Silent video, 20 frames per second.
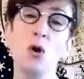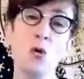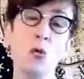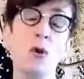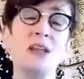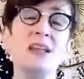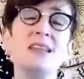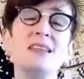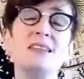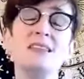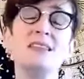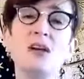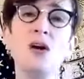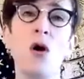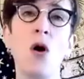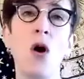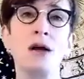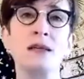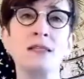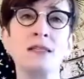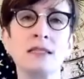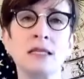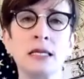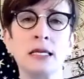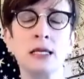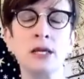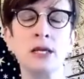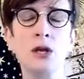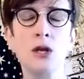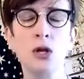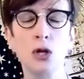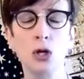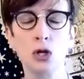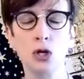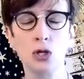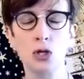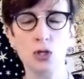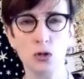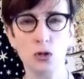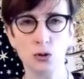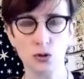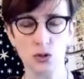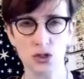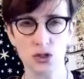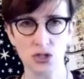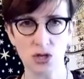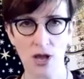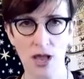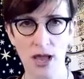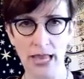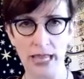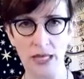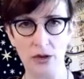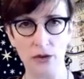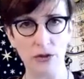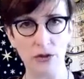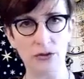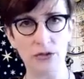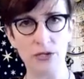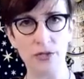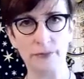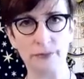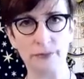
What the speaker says: What is it costing your child